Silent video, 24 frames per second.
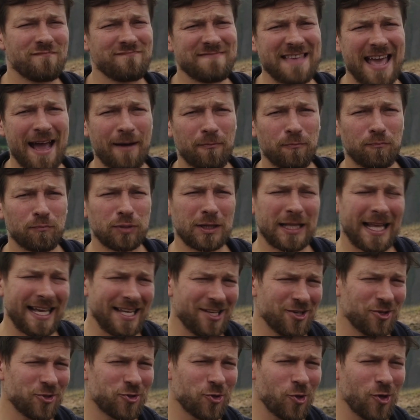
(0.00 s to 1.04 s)
yeah, plan
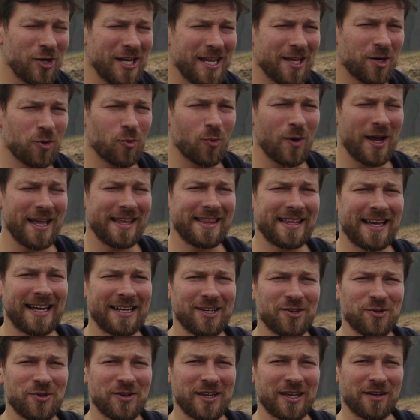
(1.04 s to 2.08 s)
your journey in a way that
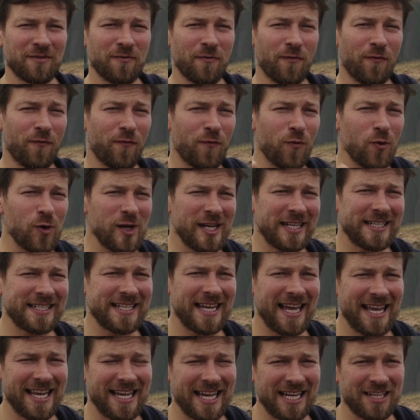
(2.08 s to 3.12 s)
you can fully
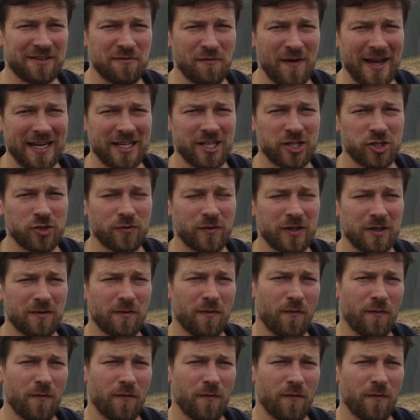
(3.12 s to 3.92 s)
take advantage of it